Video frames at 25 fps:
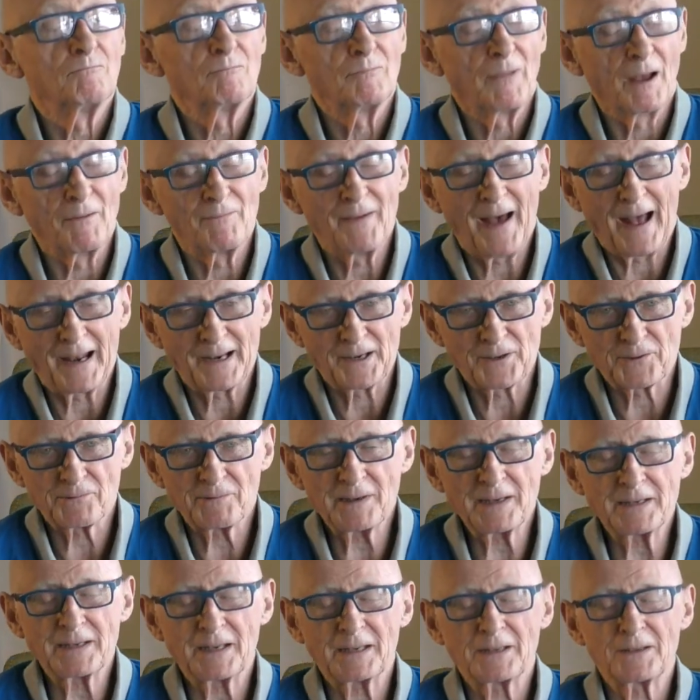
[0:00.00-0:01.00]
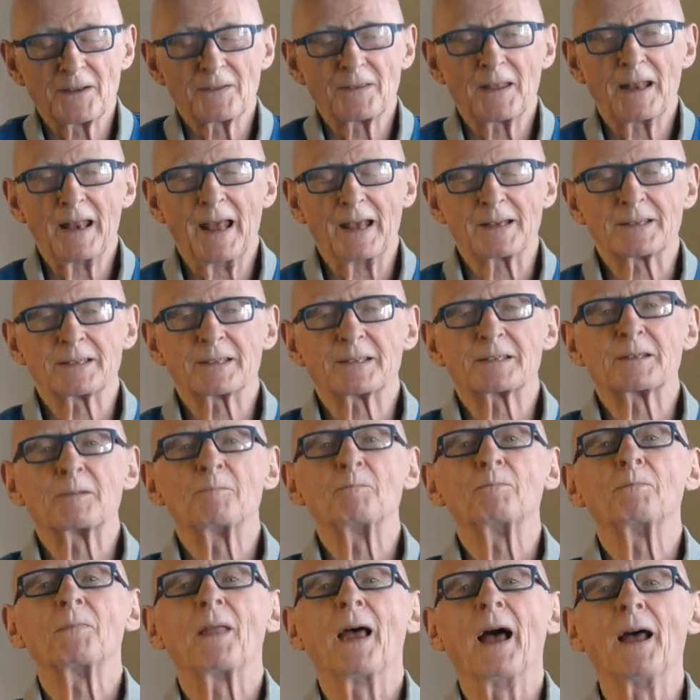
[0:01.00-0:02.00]
A valid reading nonetheless.
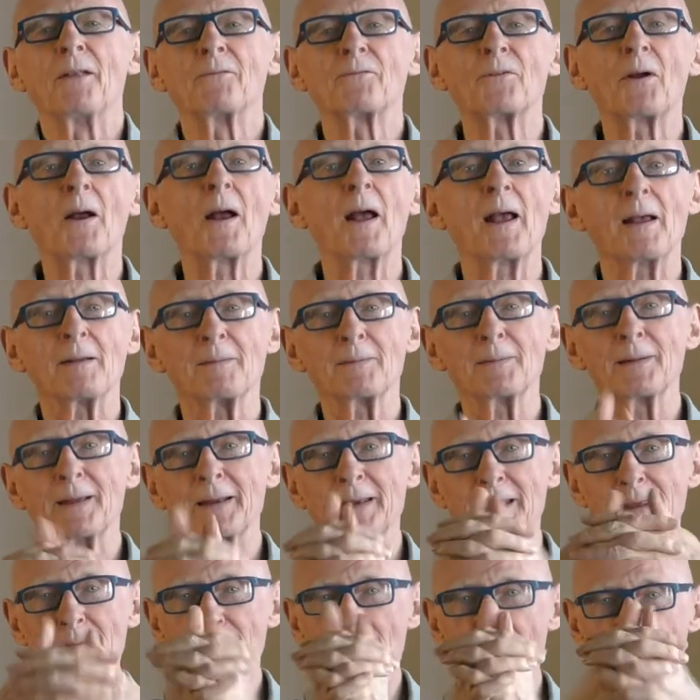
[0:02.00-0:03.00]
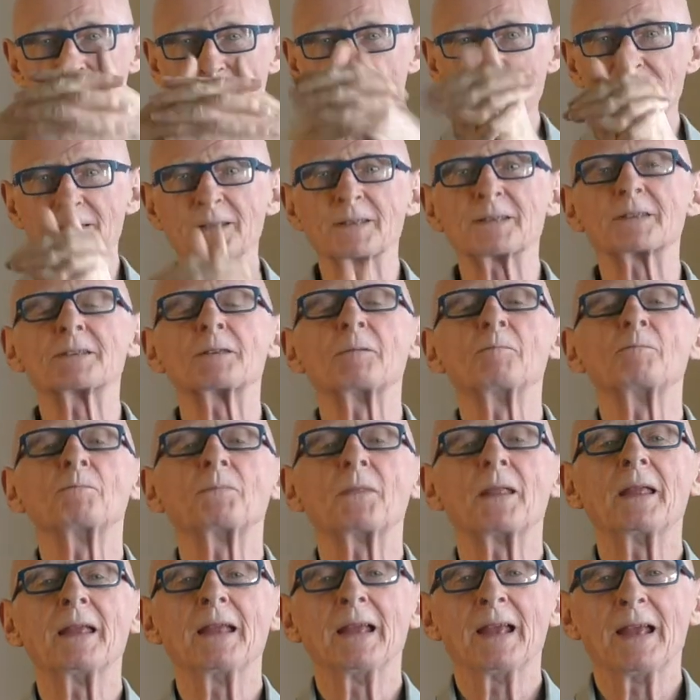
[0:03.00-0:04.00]
And for how many minutes?
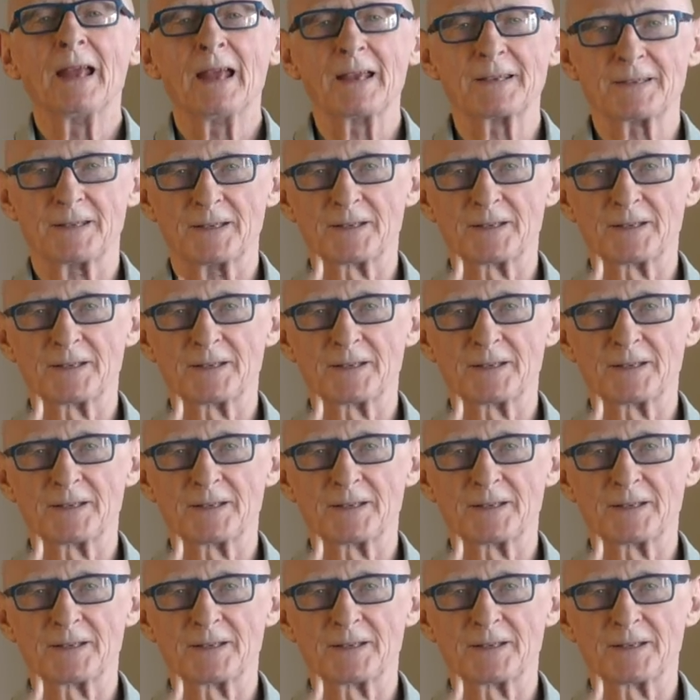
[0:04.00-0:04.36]
Is it